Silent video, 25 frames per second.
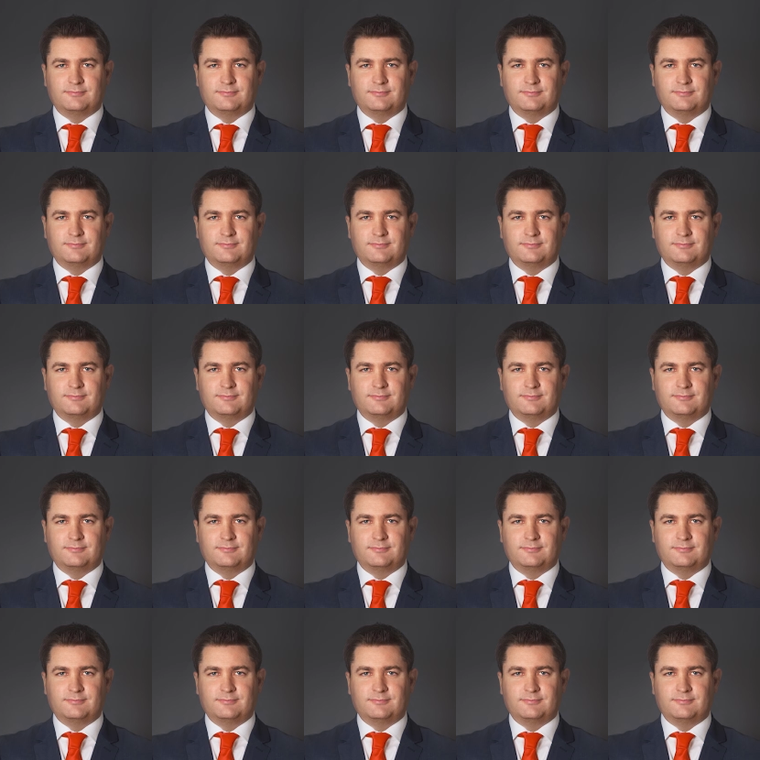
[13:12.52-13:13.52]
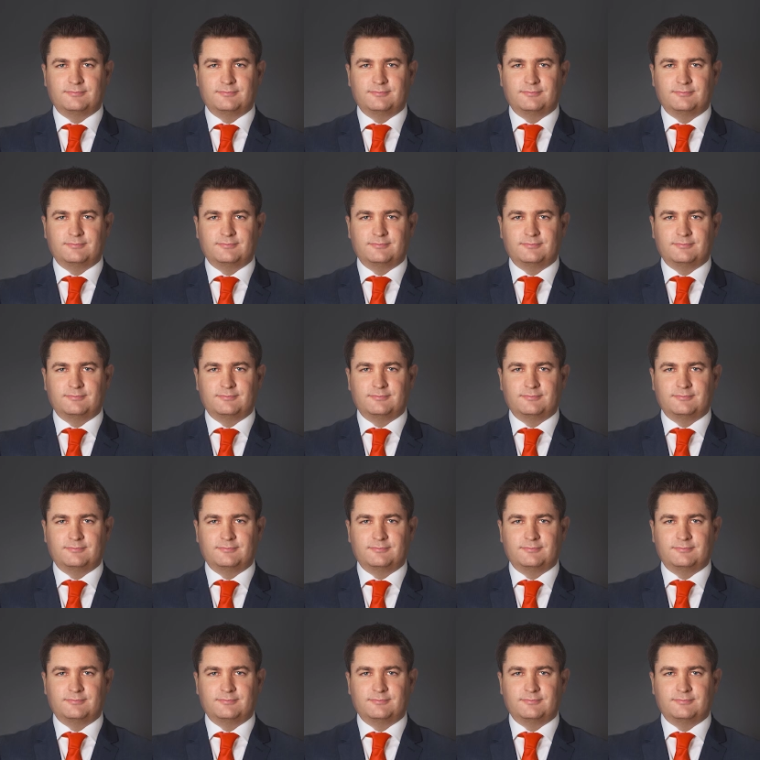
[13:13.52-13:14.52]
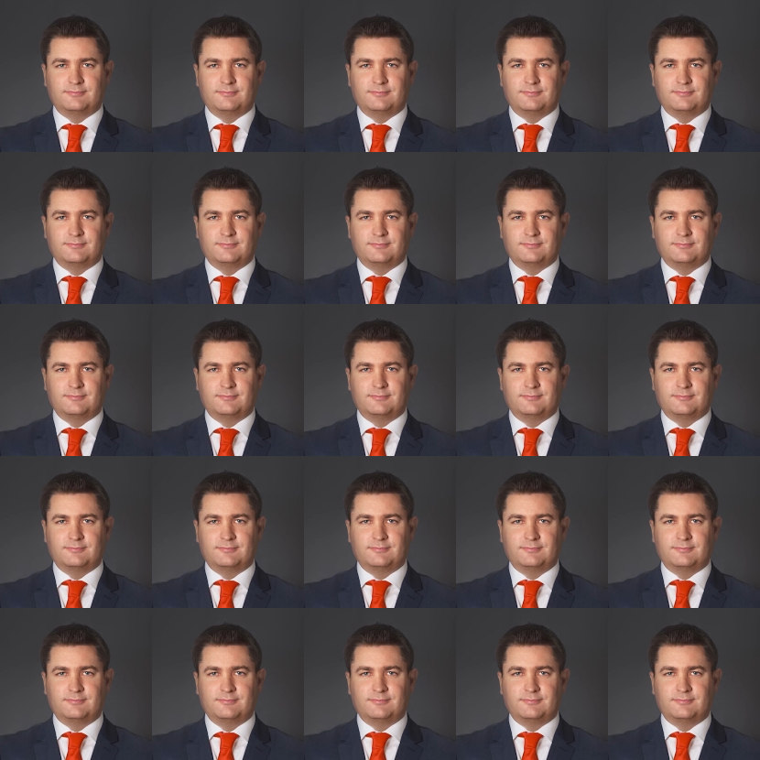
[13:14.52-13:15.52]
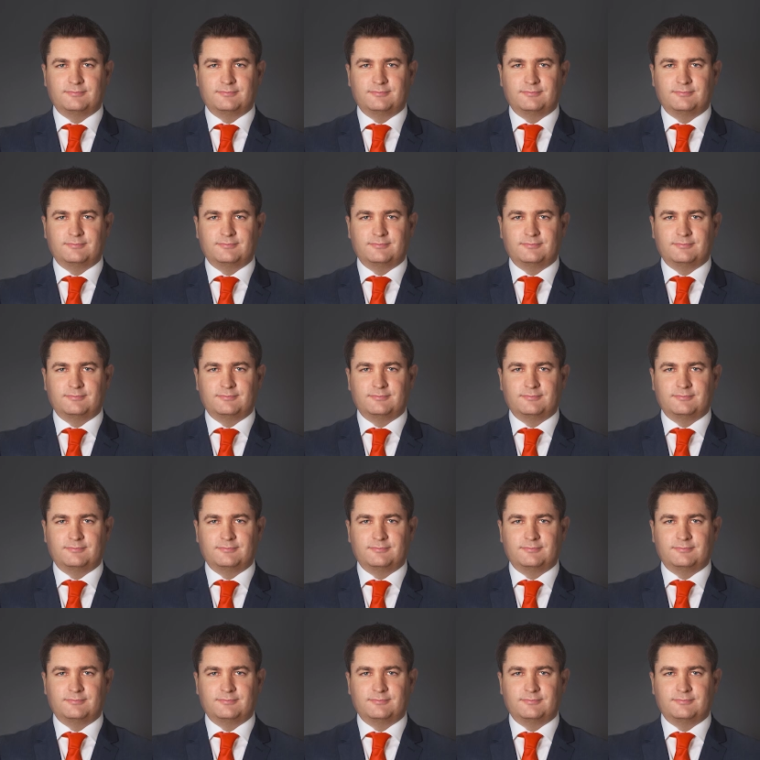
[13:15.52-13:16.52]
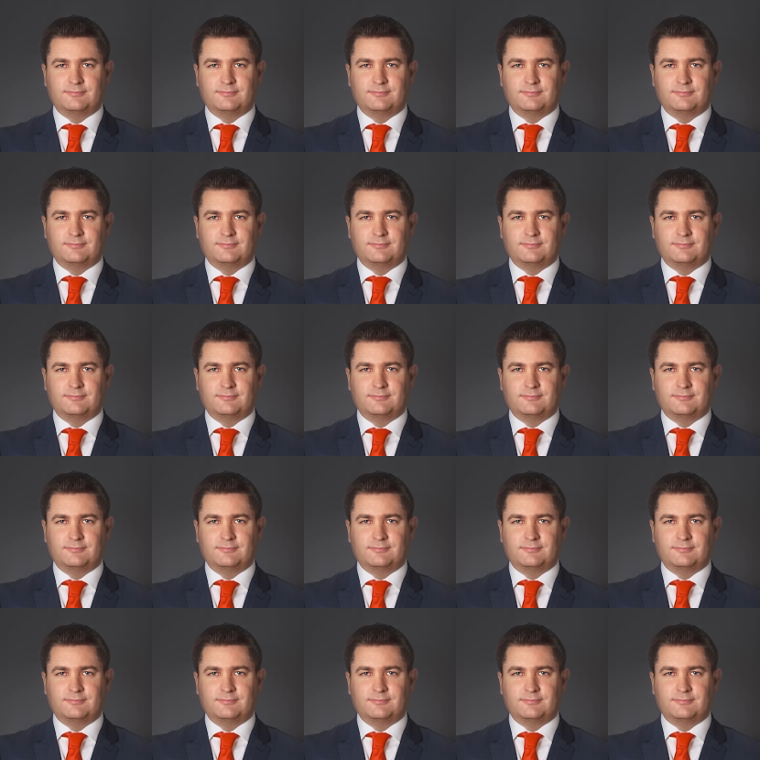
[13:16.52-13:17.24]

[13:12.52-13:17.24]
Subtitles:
(no lip movement)